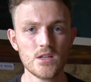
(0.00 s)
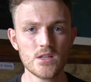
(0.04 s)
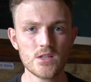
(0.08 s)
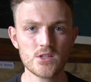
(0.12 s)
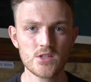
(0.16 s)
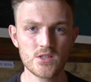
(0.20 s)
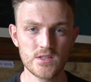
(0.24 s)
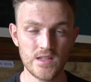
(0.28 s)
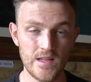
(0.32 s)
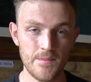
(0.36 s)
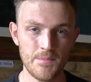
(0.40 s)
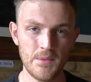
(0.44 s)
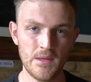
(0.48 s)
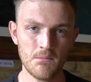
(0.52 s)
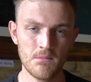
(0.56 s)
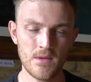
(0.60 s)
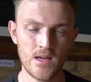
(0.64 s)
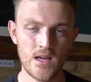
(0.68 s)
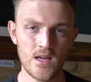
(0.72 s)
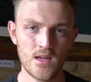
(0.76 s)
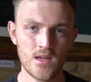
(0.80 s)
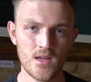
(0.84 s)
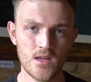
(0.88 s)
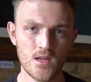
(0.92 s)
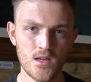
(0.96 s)
sleeping
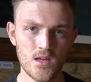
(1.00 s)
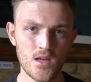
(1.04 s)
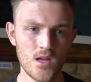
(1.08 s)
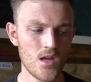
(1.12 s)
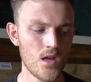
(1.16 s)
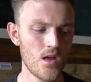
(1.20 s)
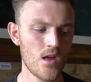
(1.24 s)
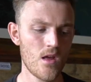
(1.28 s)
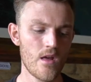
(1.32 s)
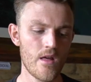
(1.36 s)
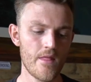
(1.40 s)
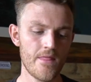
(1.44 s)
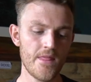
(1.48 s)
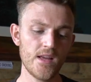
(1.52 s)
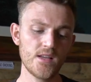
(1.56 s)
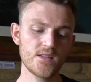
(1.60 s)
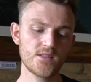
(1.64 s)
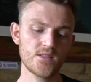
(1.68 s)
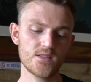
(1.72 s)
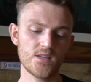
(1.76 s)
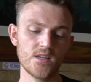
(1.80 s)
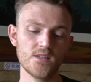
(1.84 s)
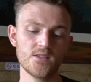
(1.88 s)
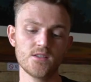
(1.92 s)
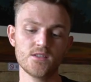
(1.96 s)
bag.
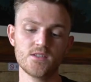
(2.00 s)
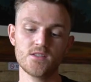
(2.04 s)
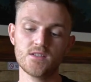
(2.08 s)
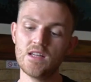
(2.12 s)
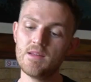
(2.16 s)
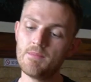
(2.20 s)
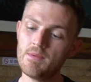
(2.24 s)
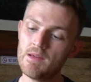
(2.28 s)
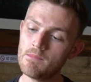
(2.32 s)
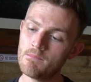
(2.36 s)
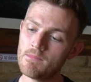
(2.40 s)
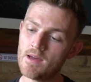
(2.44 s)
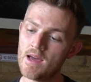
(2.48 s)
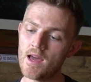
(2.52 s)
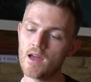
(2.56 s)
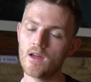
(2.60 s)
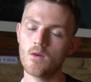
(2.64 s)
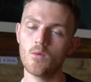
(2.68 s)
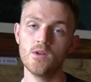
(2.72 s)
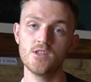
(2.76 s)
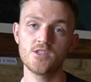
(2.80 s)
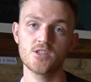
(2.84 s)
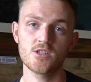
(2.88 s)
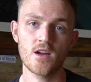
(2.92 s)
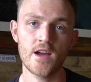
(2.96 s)
This is a sleeping bag
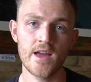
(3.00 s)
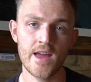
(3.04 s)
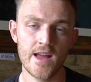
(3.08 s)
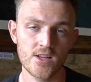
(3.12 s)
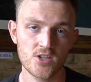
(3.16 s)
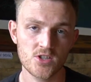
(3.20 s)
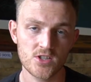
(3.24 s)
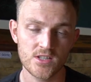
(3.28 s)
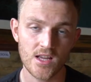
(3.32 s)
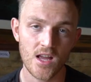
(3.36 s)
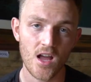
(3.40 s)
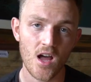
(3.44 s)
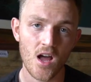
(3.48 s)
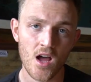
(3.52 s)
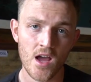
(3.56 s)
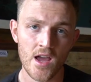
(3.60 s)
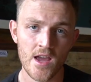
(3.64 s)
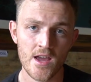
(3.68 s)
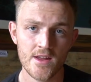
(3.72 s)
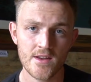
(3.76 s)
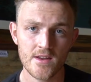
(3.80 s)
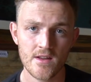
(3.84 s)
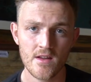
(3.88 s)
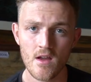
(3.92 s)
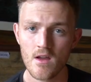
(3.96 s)
which I actually
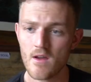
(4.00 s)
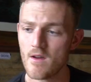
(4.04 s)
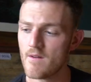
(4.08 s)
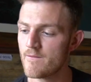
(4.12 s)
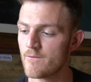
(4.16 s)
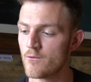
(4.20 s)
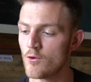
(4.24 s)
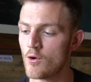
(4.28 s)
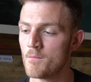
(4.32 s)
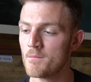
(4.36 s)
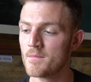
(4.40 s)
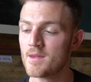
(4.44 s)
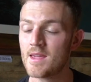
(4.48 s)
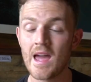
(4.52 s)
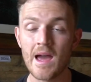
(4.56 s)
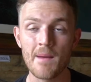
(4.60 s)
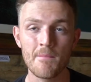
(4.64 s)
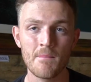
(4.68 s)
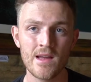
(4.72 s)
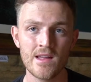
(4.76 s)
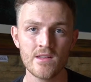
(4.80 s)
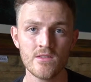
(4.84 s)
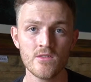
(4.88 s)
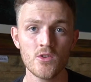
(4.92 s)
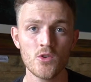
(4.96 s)
hired from
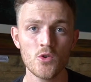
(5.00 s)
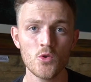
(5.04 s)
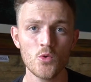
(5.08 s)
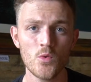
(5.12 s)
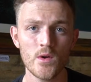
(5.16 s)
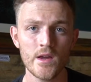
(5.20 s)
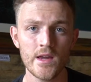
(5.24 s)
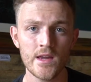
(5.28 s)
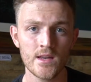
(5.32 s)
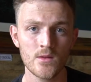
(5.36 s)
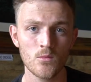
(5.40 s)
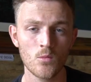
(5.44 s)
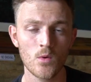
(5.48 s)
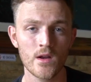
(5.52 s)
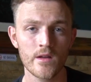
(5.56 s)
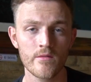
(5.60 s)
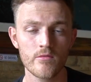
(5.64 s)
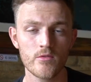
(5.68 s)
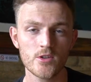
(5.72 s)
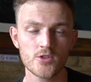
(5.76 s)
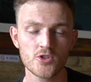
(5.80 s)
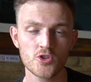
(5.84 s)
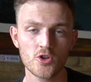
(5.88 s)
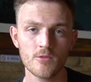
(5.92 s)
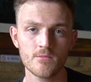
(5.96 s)
Kathmandu in one of
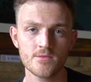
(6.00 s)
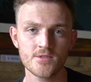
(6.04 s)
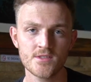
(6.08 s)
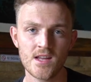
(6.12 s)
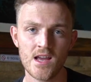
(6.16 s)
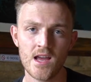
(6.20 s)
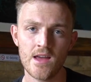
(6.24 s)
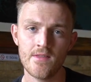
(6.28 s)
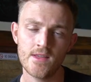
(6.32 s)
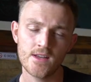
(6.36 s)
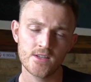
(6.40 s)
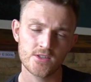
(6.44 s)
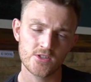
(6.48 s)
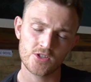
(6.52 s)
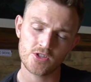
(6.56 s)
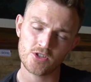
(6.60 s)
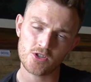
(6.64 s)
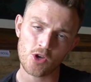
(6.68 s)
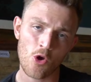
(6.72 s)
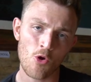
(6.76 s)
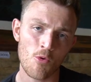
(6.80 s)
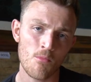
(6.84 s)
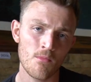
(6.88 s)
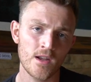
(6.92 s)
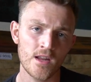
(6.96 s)
the shops there. There's
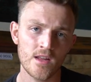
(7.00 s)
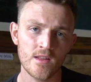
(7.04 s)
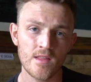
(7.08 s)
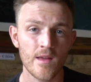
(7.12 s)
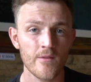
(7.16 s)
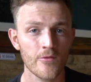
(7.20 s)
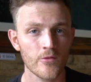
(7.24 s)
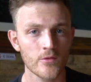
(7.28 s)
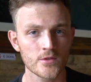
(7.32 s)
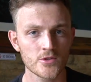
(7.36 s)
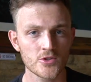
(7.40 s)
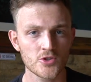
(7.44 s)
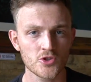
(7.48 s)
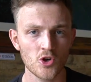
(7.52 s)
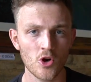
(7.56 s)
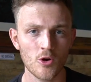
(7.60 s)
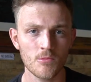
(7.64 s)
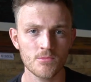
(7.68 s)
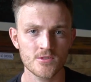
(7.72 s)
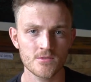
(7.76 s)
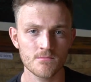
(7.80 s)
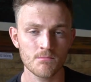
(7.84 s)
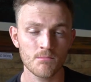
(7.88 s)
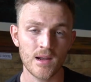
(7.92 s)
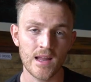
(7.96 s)
so many different
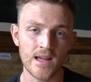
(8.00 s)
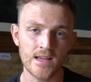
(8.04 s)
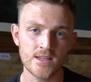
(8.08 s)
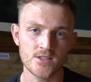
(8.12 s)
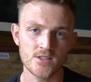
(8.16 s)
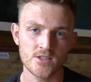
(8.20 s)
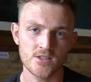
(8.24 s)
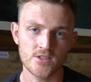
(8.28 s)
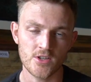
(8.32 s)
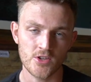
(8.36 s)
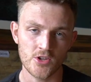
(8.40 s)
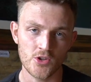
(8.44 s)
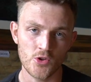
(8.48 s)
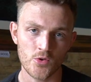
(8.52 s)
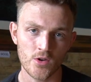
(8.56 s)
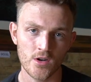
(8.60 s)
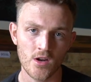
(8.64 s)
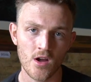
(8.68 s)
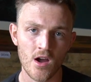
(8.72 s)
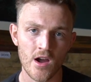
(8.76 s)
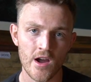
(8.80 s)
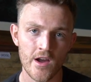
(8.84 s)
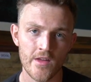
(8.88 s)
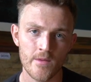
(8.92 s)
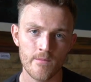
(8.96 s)
shops and places that you can
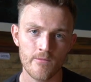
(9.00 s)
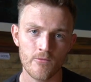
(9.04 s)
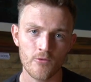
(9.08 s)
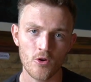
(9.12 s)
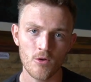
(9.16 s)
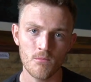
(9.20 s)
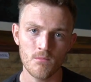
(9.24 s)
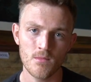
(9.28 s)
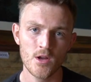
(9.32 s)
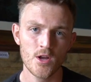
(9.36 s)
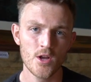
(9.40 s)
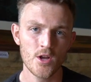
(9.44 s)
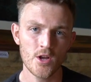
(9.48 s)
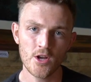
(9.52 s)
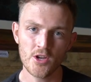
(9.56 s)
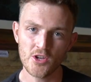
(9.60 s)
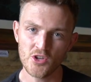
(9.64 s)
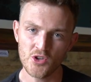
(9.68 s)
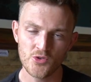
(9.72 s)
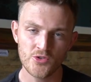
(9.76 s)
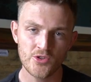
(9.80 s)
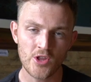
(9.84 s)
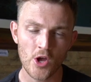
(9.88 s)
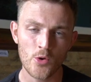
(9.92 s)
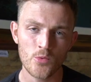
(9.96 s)
hire them from.
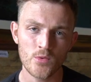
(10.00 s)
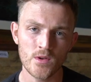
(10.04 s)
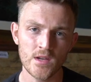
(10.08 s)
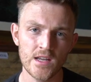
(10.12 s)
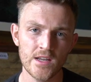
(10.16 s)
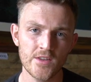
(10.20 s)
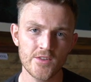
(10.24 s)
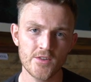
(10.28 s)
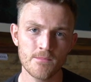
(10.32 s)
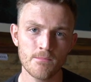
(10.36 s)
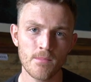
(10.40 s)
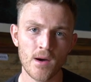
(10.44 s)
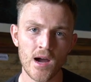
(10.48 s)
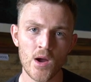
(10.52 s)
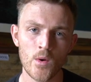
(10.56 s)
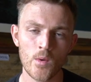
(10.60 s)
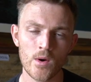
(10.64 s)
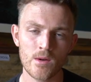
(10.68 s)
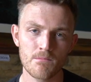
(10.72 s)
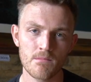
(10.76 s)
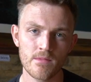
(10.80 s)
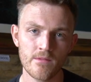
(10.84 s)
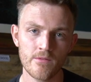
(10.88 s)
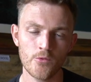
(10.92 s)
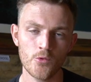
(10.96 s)
You don't need to buy
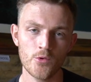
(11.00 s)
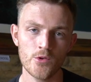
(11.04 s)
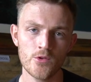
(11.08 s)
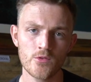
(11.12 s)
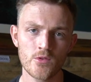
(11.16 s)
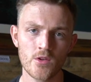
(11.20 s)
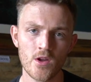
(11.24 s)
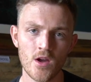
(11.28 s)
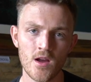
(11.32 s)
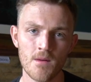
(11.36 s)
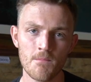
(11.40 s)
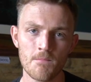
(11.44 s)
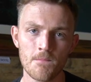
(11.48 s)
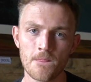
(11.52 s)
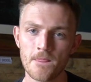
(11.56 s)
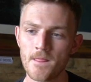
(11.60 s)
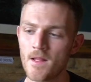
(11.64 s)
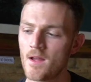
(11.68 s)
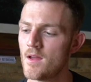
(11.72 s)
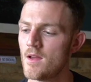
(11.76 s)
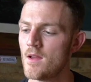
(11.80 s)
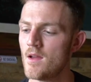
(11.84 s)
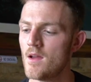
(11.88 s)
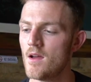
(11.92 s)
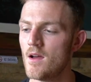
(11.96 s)
one before you come,
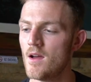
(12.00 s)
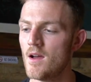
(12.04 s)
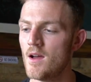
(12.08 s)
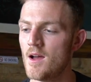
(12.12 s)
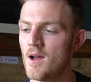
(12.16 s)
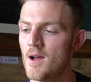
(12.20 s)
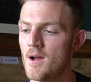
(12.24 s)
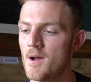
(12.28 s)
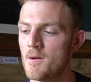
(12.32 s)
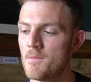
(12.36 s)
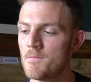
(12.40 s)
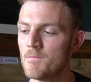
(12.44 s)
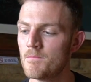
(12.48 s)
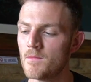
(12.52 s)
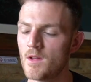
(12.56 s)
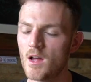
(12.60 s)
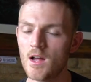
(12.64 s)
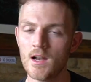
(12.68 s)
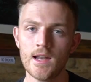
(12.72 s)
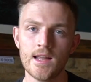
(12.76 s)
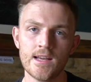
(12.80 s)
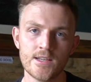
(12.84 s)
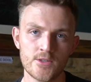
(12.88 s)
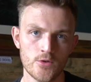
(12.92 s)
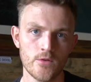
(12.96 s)

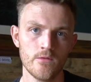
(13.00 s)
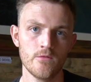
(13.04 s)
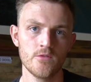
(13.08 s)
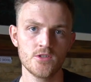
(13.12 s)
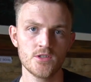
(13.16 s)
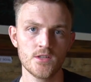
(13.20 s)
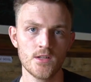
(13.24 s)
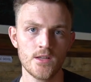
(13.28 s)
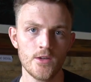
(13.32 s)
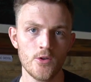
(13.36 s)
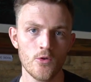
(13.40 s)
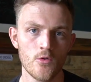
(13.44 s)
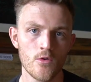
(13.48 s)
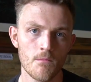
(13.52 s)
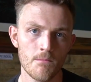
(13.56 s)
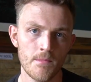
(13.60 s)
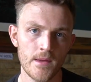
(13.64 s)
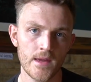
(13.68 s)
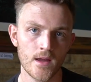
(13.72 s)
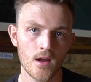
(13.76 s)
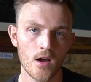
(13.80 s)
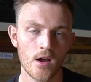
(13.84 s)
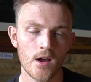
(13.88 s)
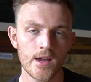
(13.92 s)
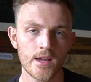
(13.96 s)
unless obviously you're a
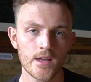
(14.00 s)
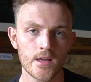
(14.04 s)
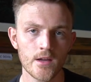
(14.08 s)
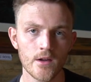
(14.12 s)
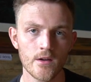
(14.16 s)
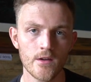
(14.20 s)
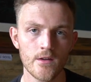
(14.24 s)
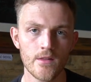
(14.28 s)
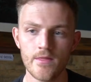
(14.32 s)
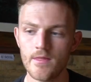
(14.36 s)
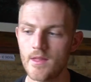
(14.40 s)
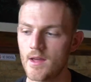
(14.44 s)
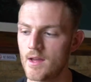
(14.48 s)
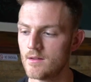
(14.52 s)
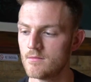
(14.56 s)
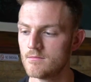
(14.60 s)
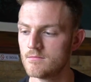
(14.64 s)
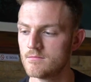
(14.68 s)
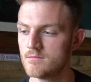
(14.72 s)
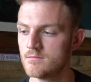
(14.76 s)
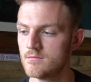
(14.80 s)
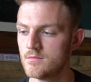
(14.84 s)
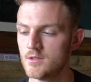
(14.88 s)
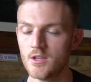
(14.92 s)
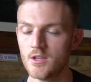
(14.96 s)
big hiker, then